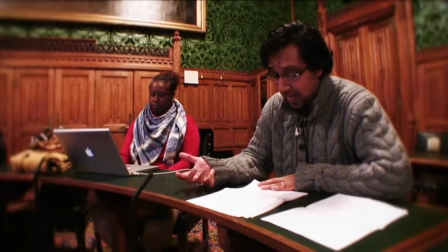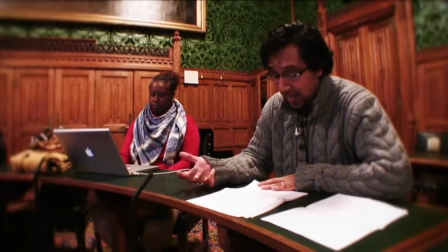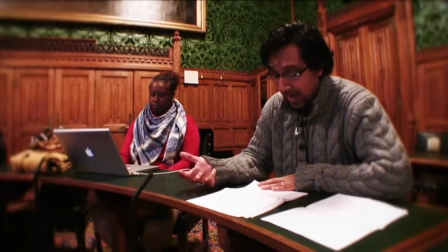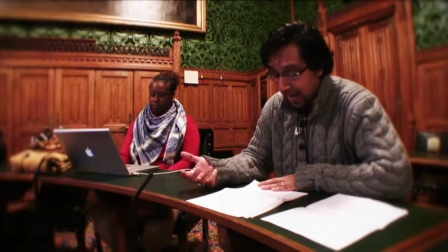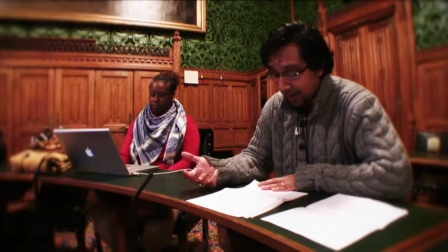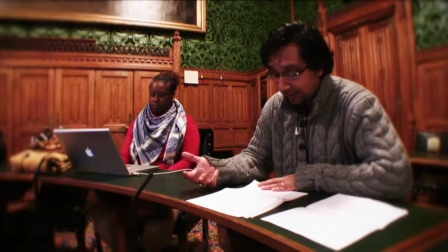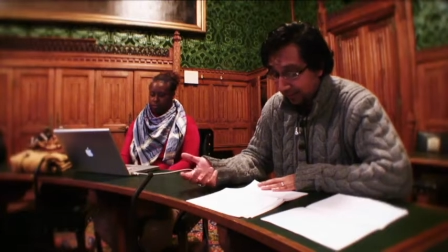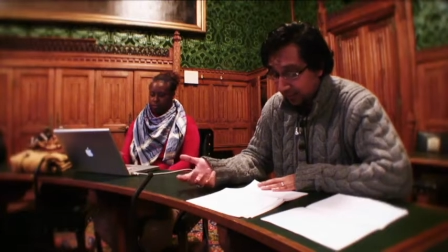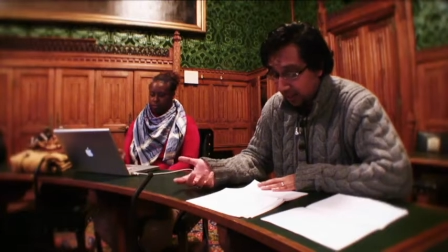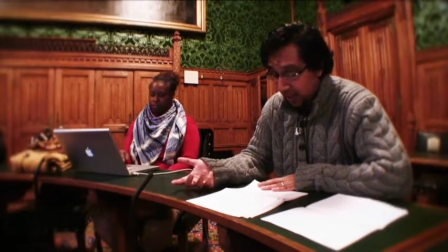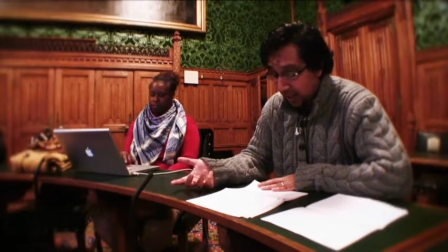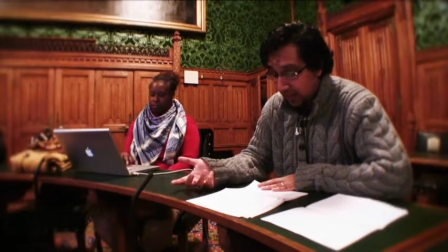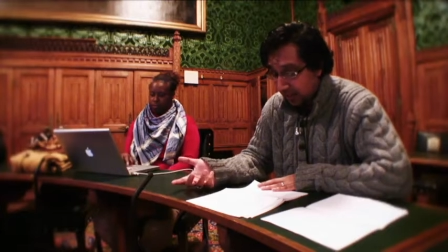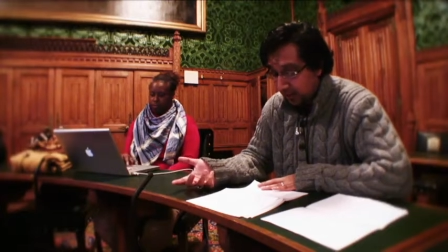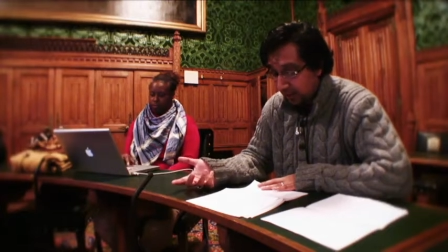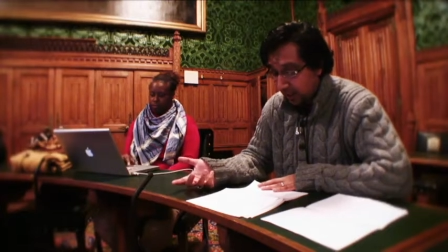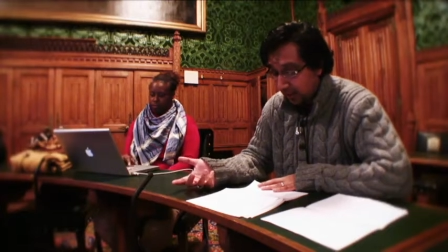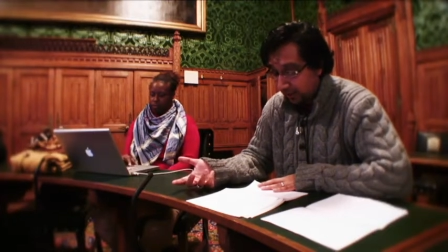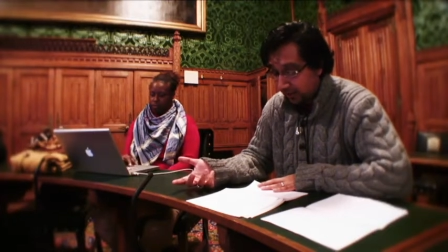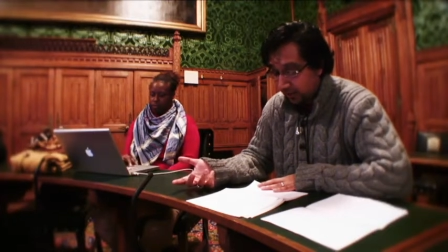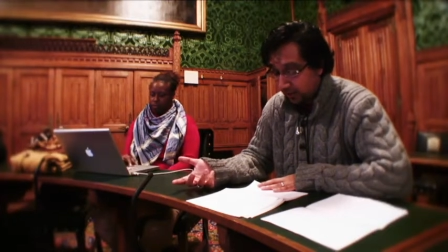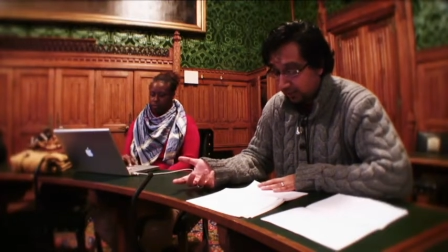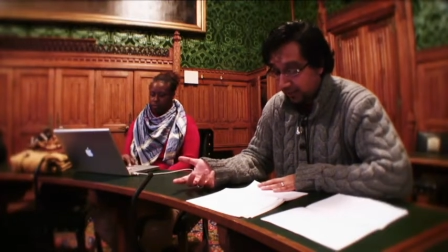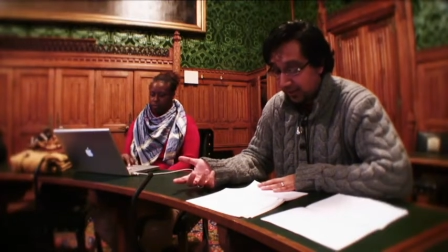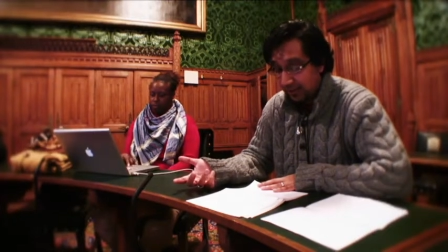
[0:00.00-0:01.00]
have turned
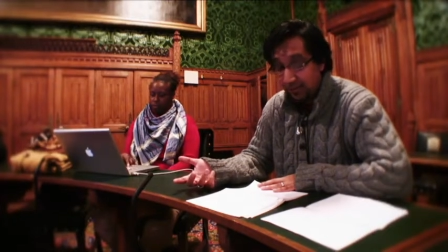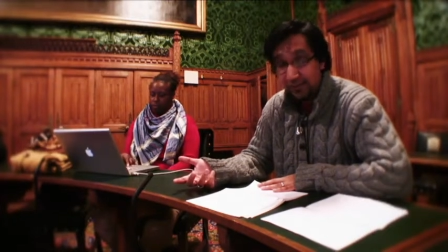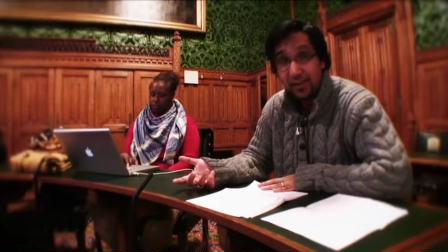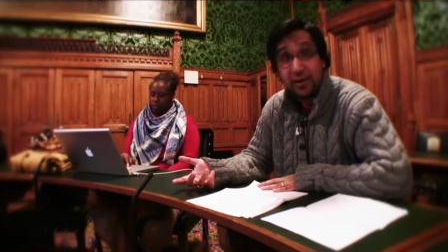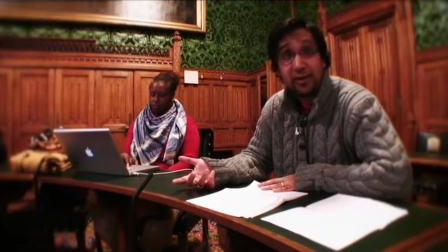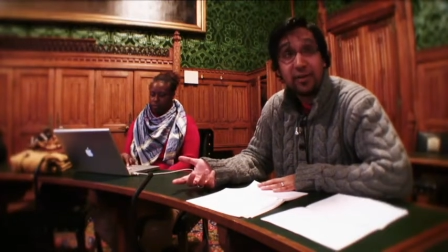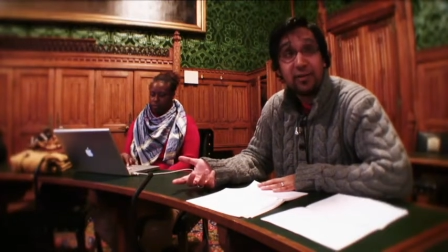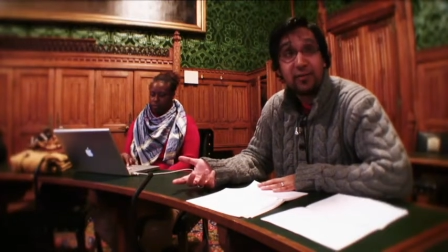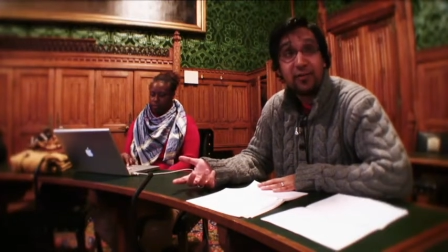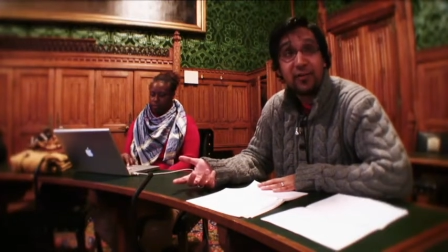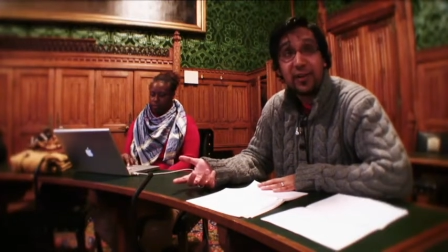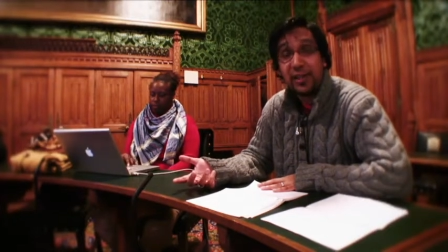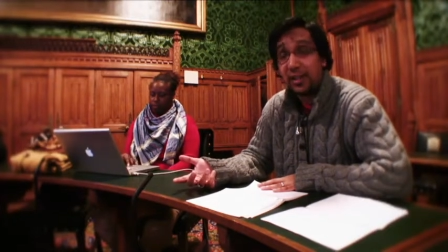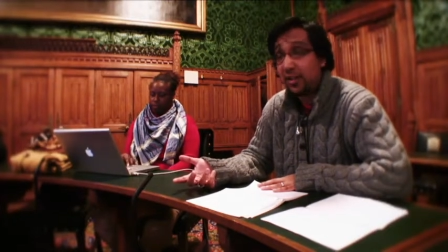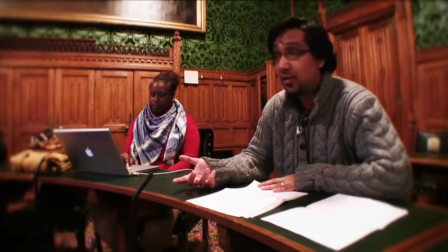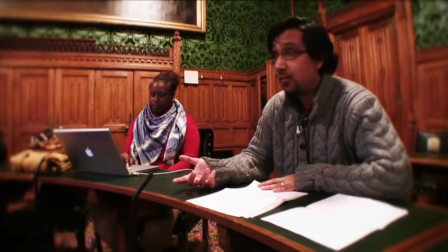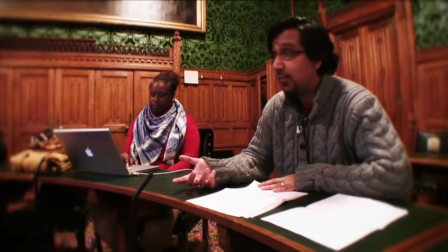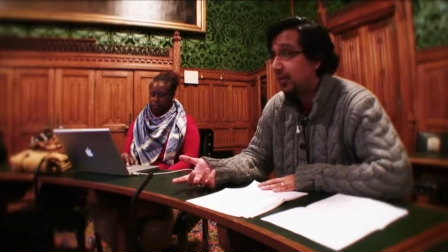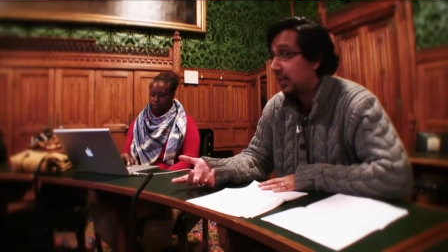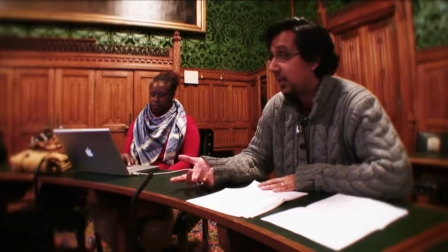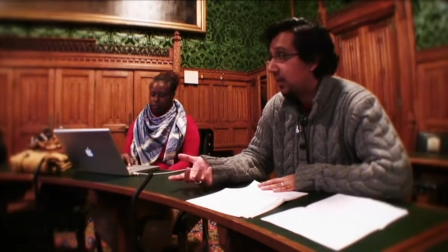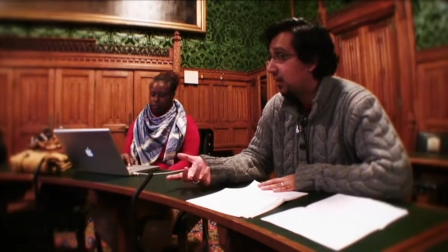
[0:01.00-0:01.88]
up and been verified to be